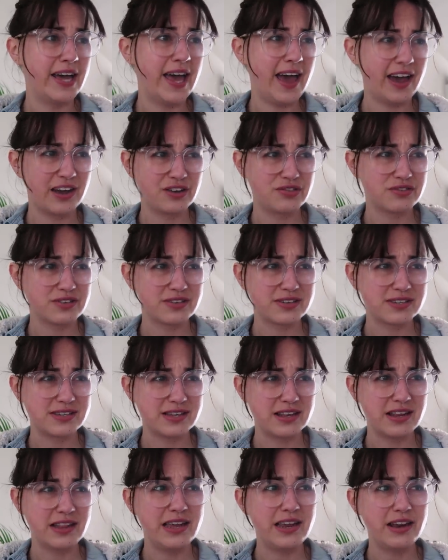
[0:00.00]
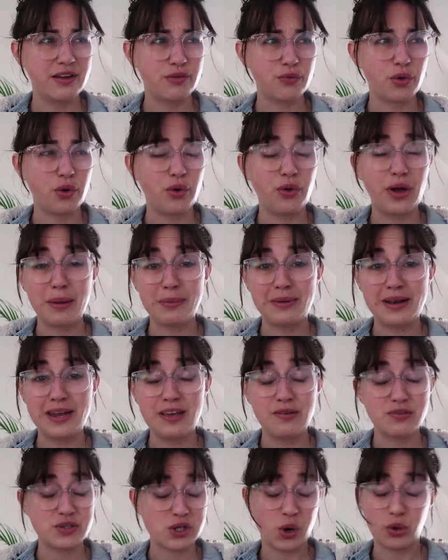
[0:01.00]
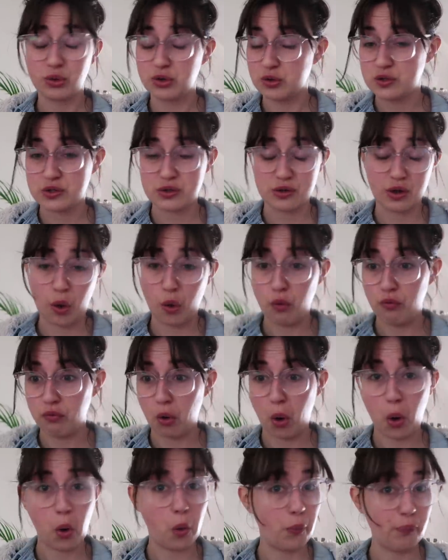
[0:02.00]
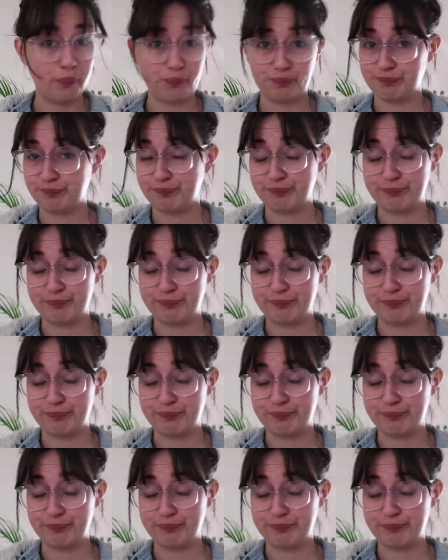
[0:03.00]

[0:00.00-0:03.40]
actress in leading role, I believe. So just overall